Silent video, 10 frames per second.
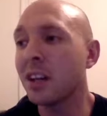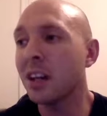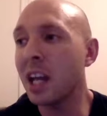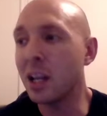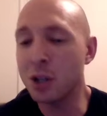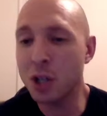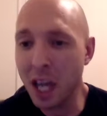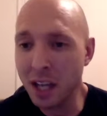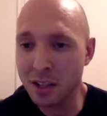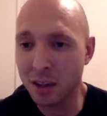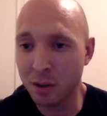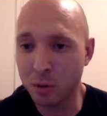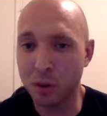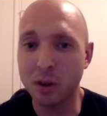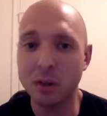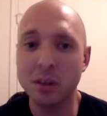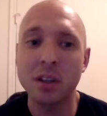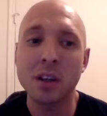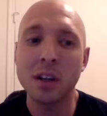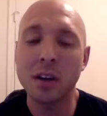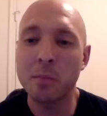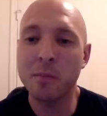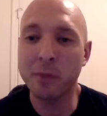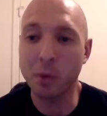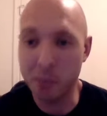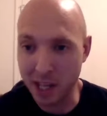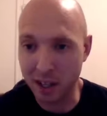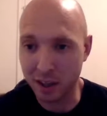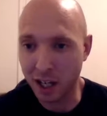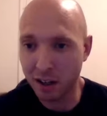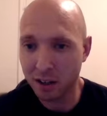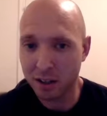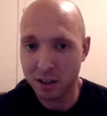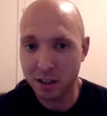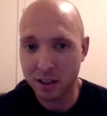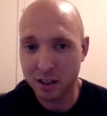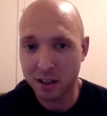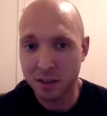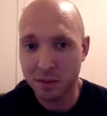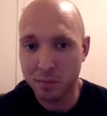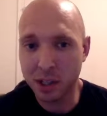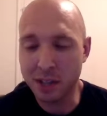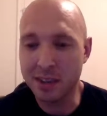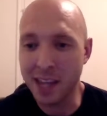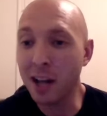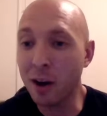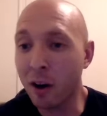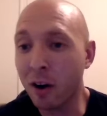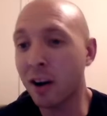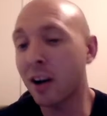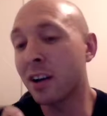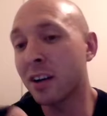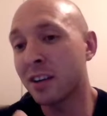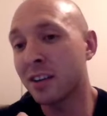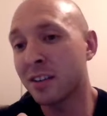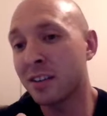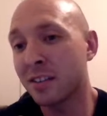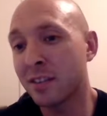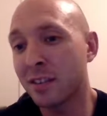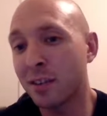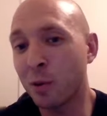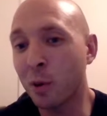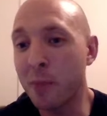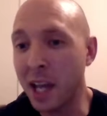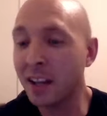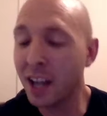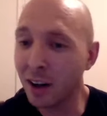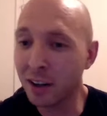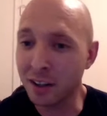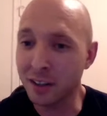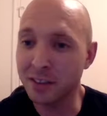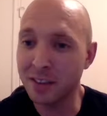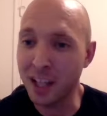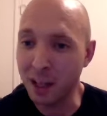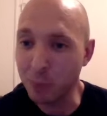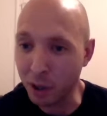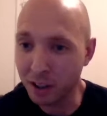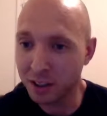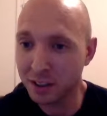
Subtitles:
and changing the world for being there. Because they are your main characters in a book.